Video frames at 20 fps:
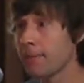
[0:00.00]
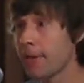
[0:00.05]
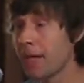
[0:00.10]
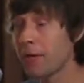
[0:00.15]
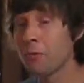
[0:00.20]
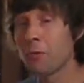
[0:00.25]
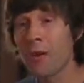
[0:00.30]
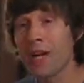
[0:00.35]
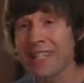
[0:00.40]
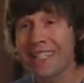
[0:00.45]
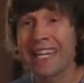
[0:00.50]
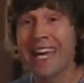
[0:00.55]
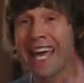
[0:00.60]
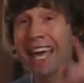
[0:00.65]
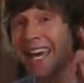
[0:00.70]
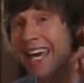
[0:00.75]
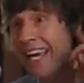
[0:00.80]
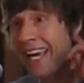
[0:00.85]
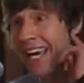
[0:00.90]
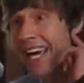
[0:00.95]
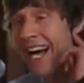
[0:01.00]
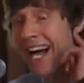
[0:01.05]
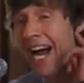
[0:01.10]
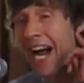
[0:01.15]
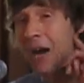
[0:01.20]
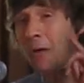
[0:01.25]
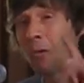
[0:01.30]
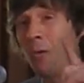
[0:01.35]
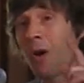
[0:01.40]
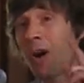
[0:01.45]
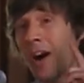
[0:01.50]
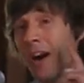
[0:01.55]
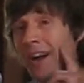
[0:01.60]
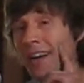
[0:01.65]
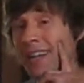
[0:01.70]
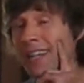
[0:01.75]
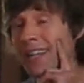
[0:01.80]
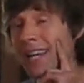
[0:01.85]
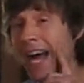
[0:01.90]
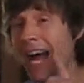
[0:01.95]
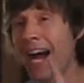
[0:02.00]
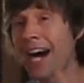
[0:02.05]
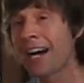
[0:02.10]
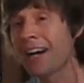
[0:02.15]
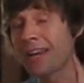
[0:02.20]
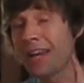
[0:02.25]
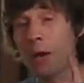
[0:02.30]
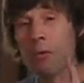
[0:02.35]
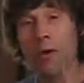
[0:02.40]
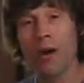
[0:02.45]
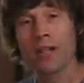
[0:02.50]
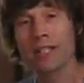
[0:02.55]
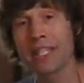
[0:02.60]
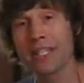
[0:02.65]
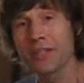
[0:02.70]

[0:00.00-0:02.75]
And one day, I walked